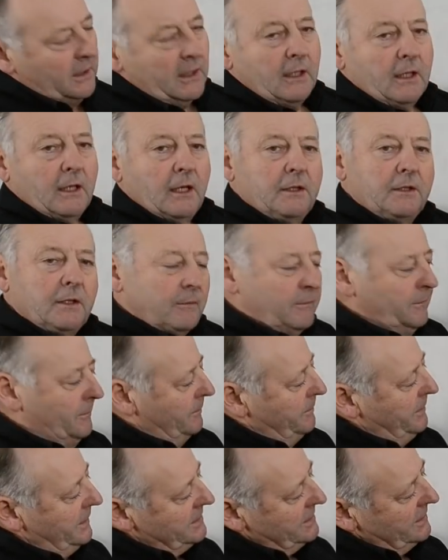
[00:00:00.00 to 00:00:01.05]
in that
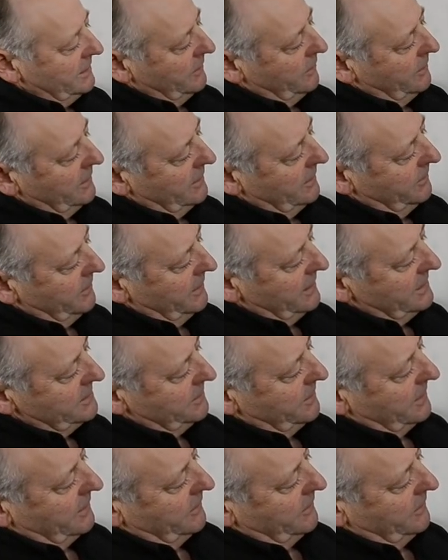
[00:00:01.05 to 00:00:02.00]
basically when the Gainsborough,